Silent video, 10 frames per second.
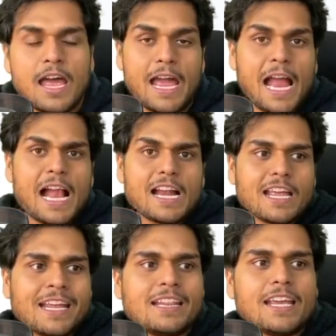And
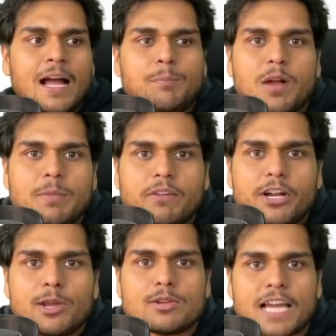in the upcoming
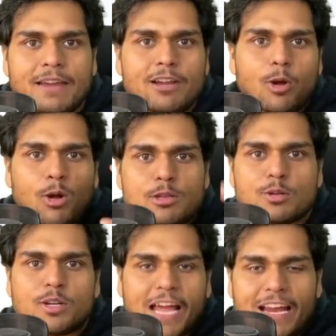videos, I will
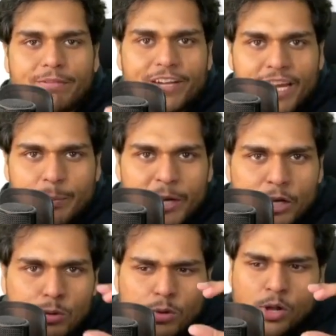also dive deep
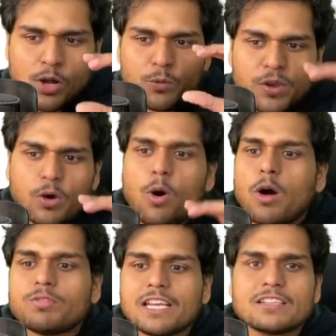into few
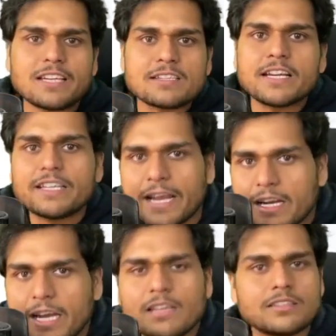of these testing
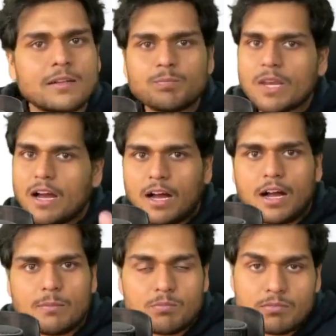techniques,
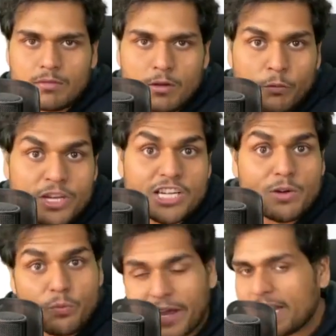which are
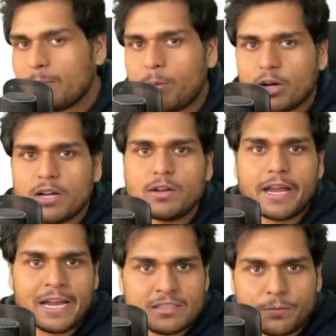very important
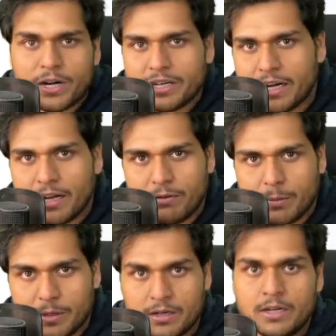as a front-end
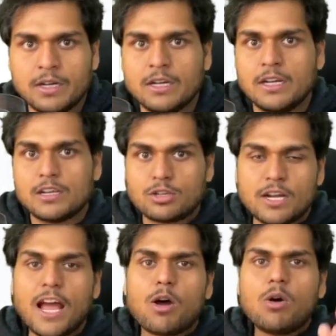developer. So
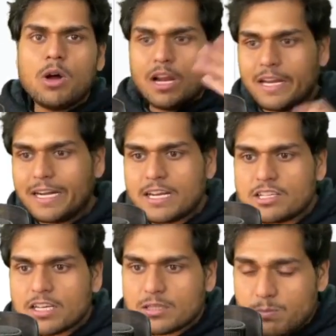now let us
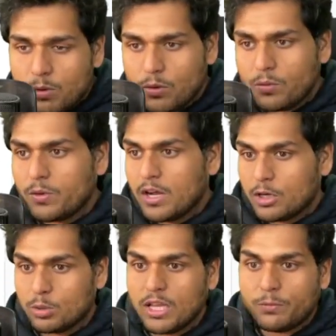just move
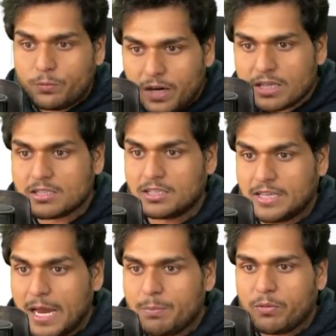to the first
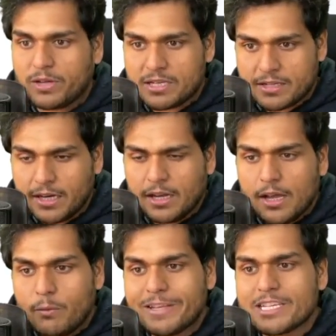type of testing,
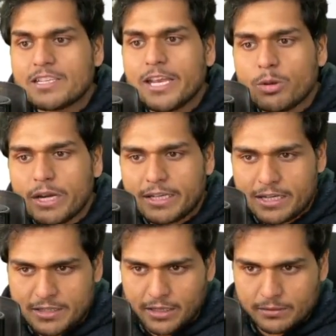which is the unit
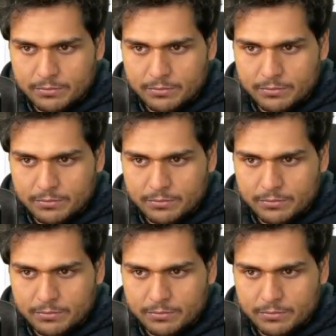testing.